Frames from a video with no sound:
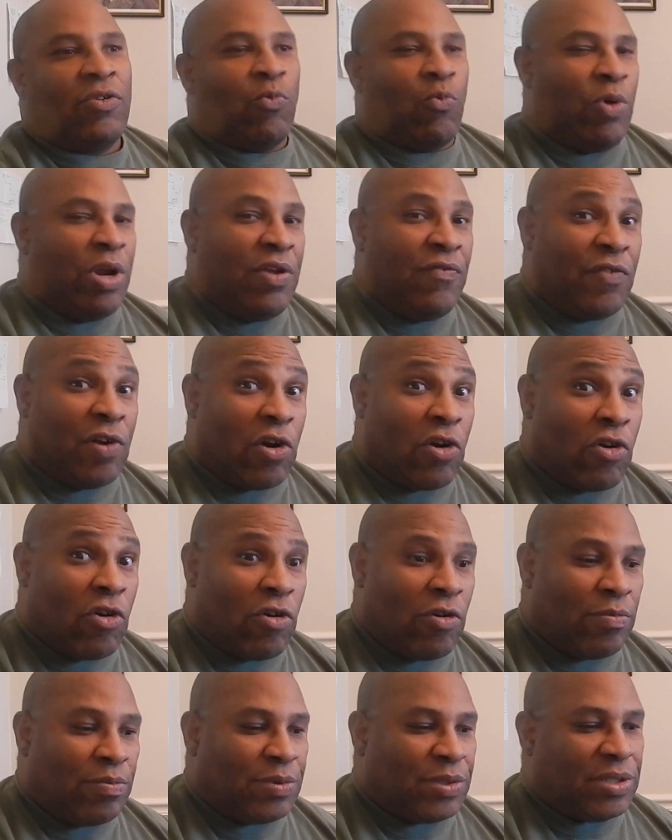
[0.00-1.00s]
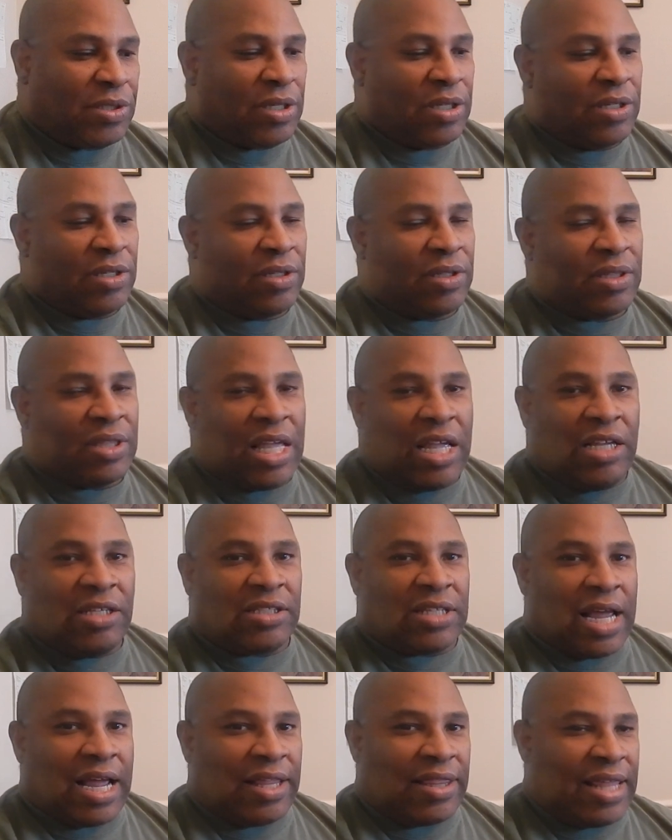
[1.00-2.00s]
reverbs, and
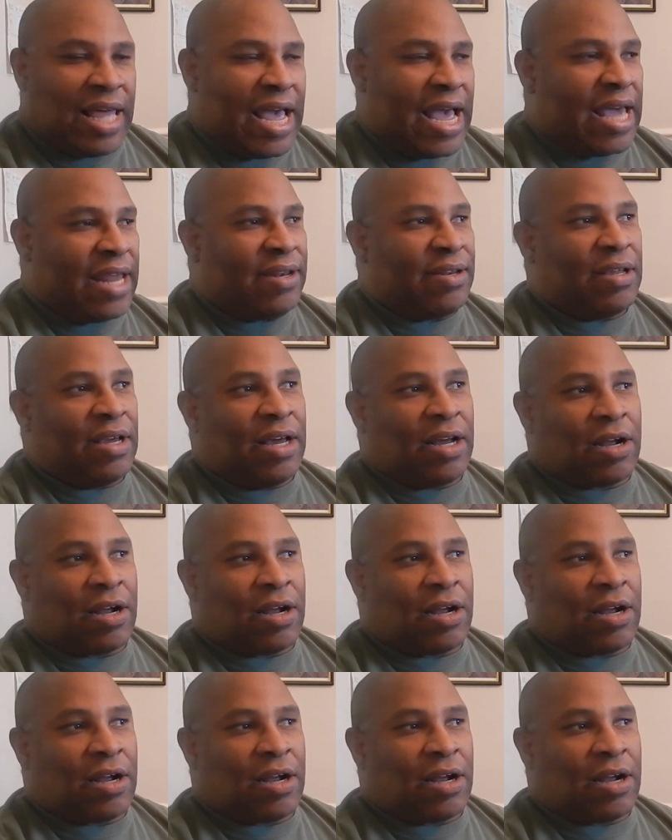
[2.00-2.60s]
things like that,